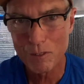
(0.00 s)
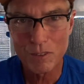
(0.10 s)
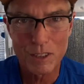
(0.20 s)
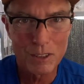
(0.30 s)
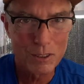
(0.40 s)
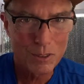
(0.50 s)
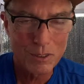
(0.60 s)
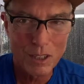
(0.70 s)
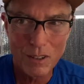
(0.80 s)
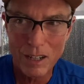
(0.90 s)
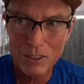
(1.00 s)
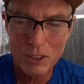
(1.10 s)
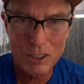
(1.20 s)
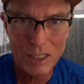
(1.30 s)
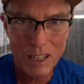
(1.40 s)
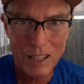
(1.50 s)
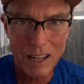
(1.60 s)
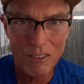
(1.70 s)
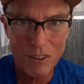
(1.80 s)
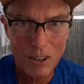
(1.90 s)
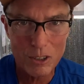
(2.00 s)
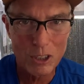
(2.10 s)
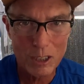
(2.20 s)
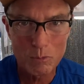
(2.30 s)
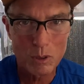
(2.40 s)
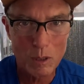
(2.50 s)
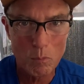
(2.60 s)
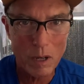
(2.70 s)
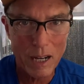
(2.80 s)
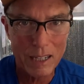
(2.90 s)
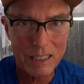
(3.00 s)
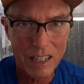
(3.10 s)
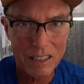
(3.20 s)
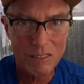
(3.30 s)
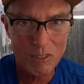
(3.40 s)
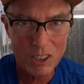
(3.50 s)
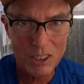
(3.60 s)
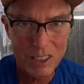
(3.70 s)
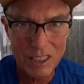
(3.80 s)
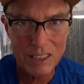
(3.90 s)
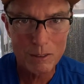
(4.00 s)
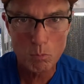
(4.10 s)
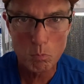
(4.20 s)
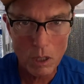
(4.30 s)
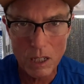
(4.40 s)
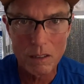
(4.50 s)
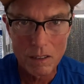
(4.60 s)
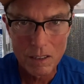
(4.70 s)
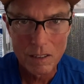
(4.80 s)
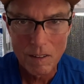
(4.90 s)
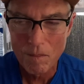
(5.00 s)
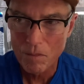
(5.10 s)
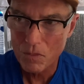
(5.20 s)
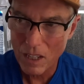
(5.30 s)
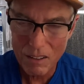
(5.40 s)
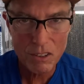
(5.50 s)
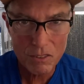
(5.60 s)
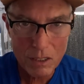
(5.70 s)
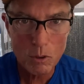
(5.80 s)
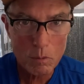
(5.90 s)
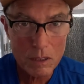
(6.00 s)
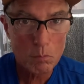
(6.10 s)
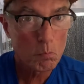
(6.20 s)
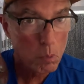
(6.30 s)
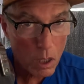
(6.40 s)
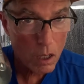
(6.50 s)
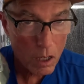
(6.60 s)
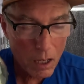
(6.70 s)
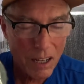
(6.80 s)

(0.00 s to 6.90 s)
if you need to. I understand having all your hookups in the back and how convenient it is, but to have everything in one place. But